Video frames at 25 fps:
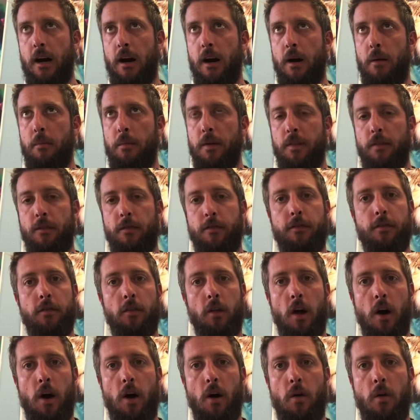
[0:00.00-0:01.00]
and the
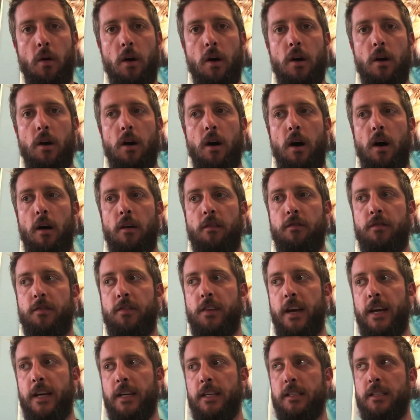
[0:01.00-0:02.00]
flow of
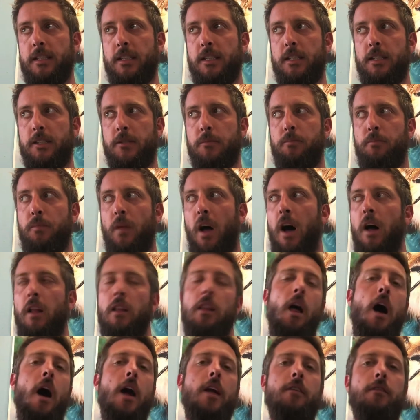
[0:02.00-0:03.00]
things is a
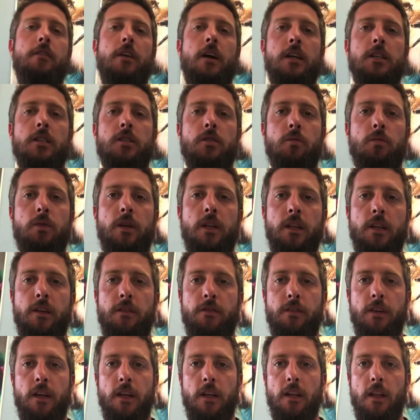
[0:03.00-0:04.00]
lot of us really
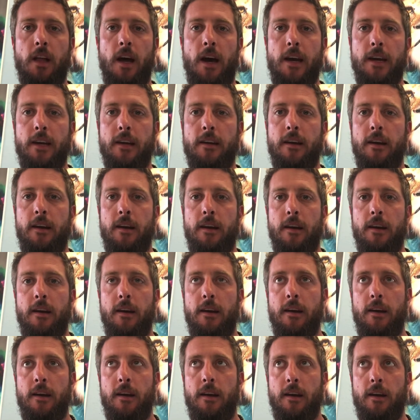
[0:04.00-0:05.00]
feel like
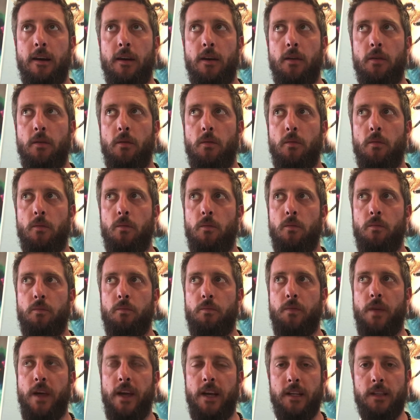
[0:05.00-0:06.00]

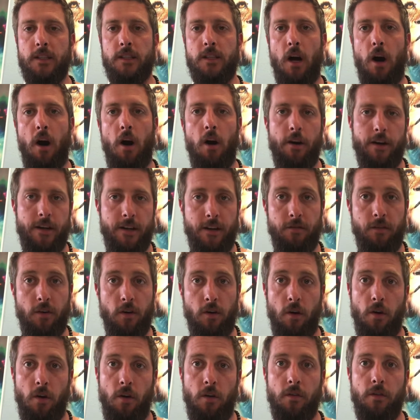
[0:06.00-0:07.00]
things are
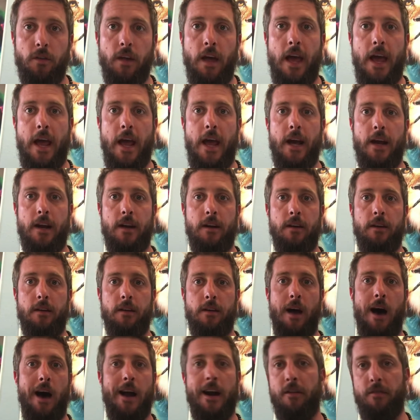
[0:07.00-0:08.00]
difficult and
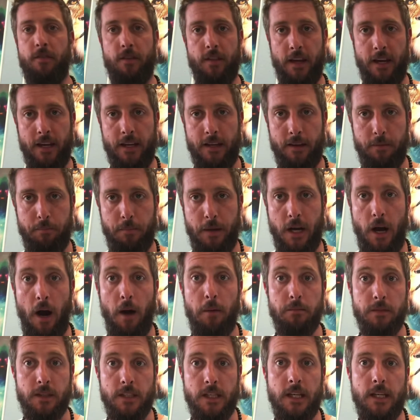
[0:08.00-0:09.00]
not everything
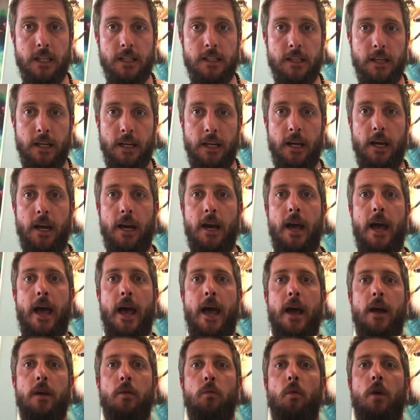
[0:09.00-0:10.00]
becomes easy.
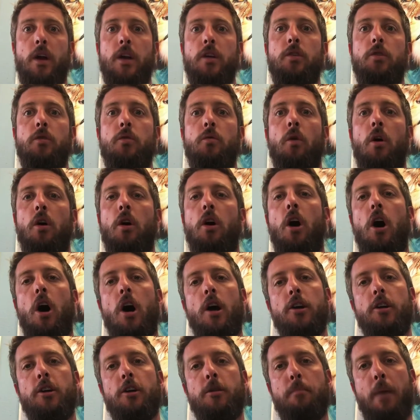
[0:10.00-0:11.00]
And when you are
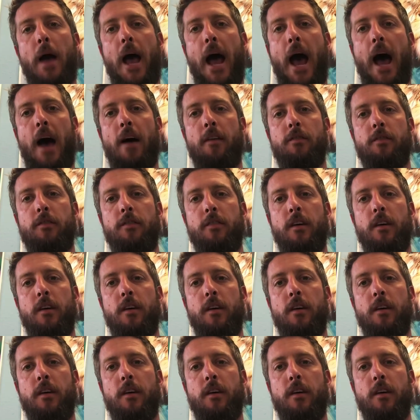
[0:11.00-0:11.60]
on your path,